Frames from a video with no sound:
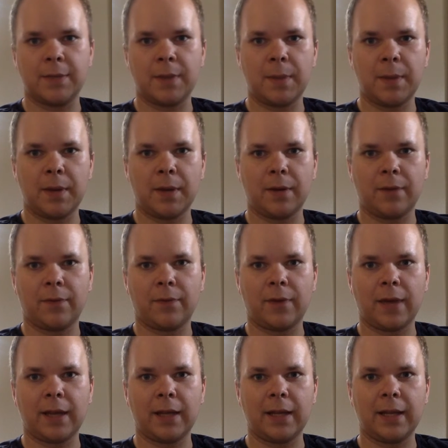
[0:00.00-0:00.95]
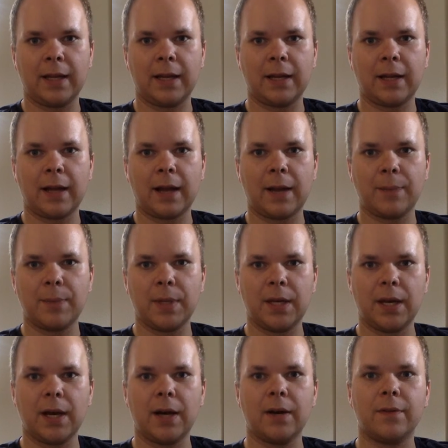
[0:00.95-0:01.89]
Maybe I'll finally get a
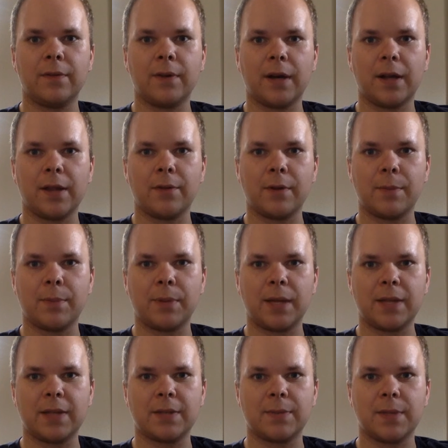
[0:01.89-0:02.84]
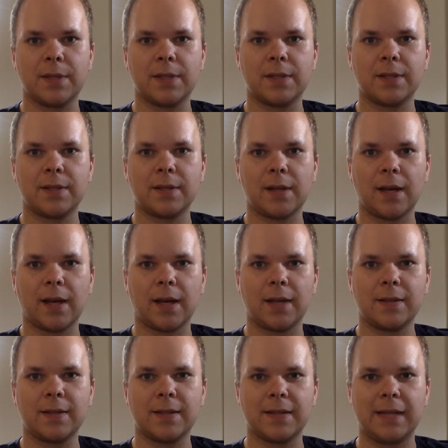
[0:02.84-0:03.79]
copy of uh, the replacements
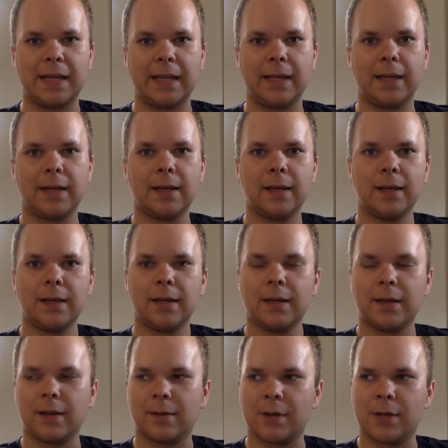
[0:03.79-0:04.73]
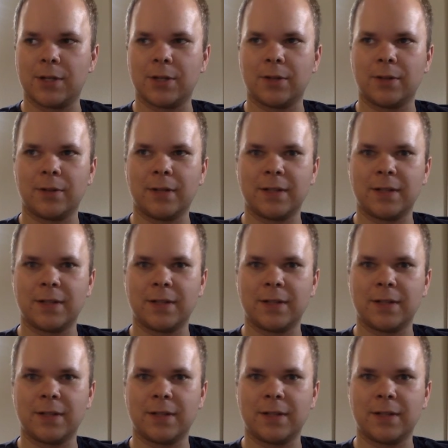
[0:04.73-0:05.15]
uh, Stink, an original.